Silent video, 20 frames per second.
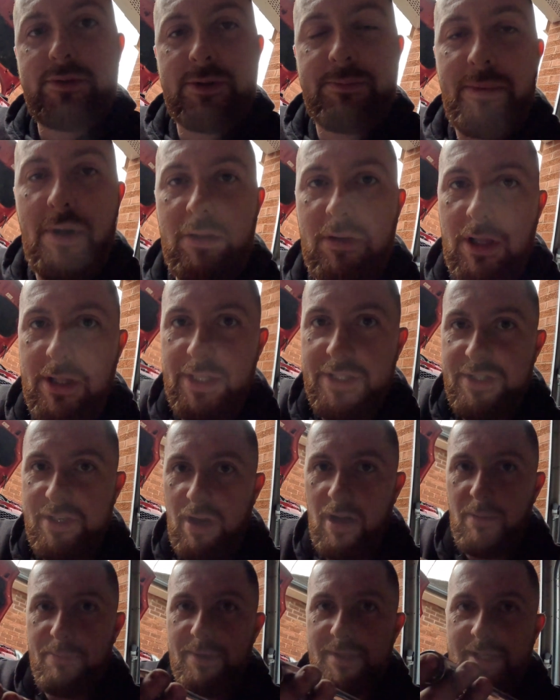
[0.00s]
The bolt on the
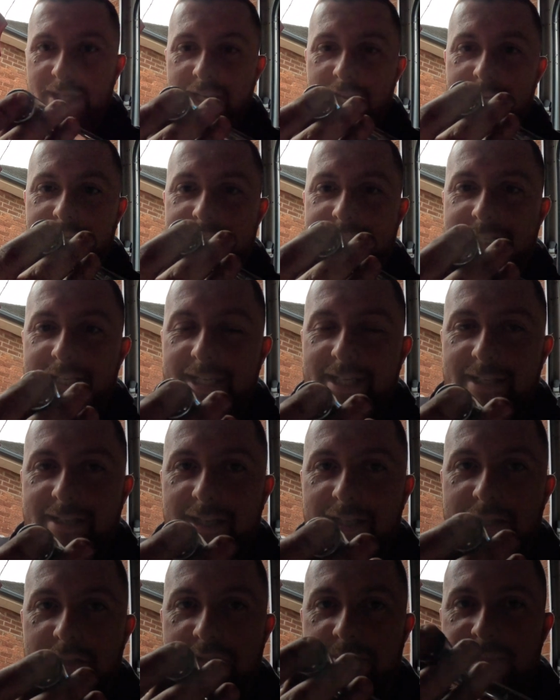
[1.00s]
top is a 19.
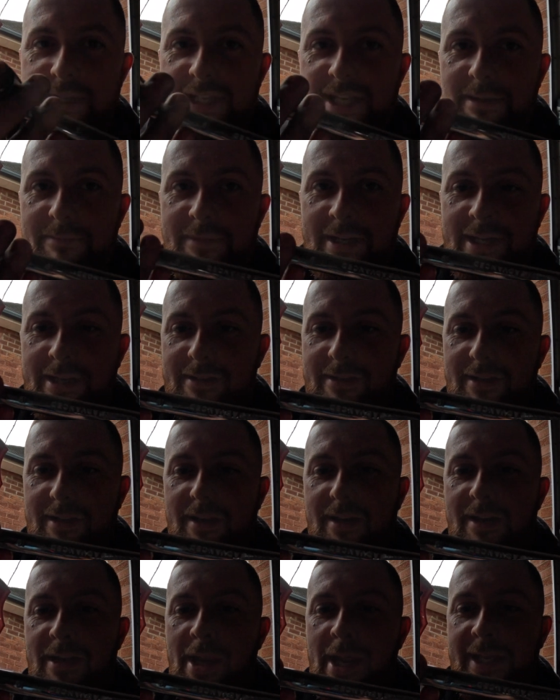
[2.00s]
I use my deep neck
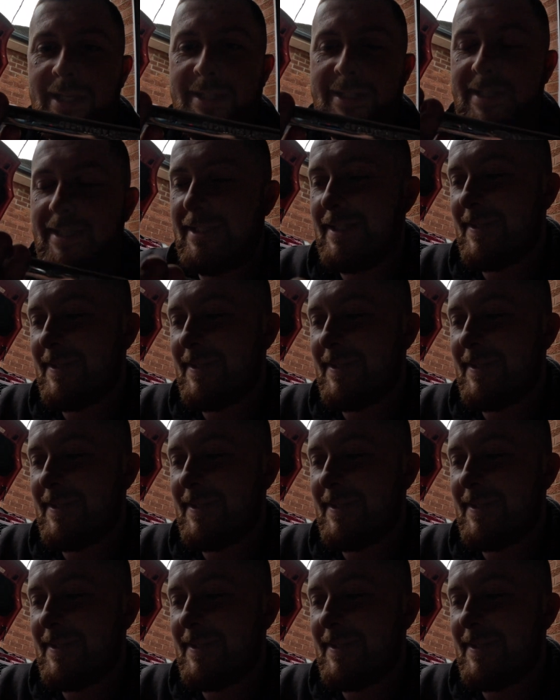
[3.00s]
19